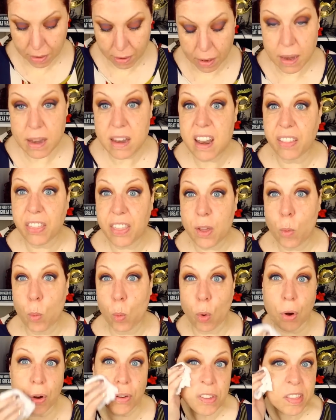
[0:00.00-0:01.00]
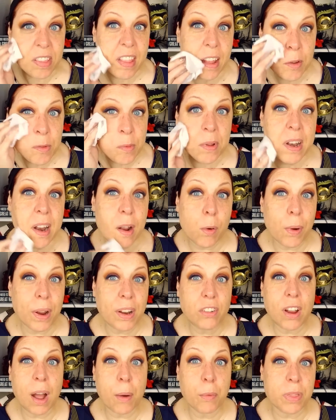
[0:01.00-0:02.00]
Nothing worse than doing a great
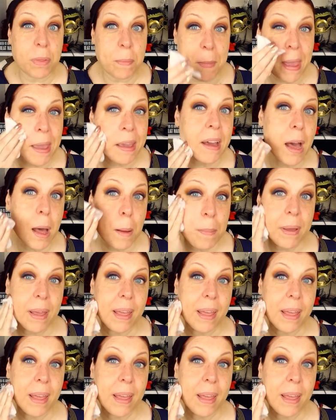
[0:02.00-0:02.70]
job with makeup